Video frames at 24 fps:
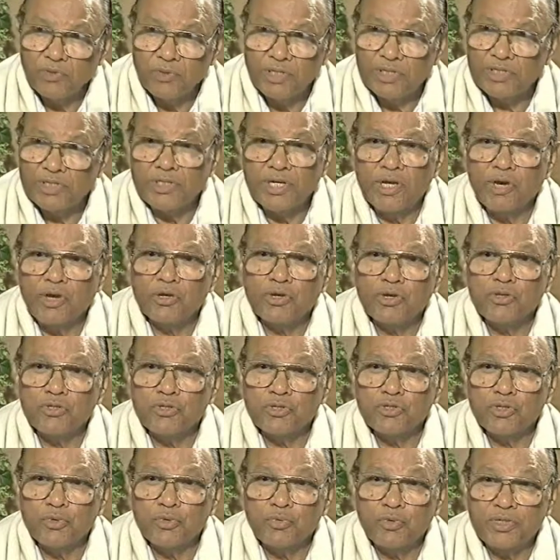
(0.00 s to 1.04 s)
Well, they are
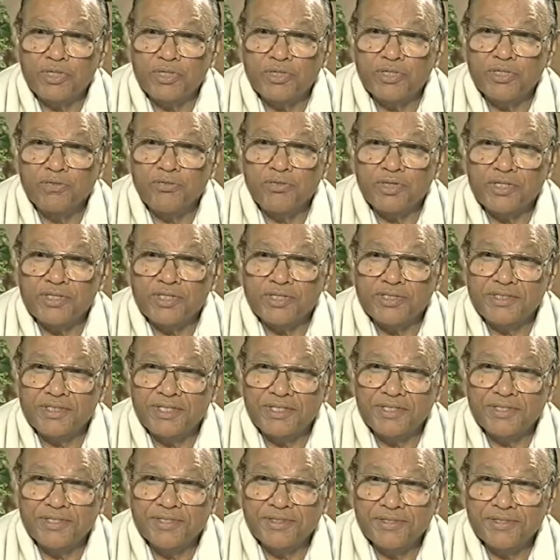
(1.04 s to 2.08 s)
also supporting the infrastructure.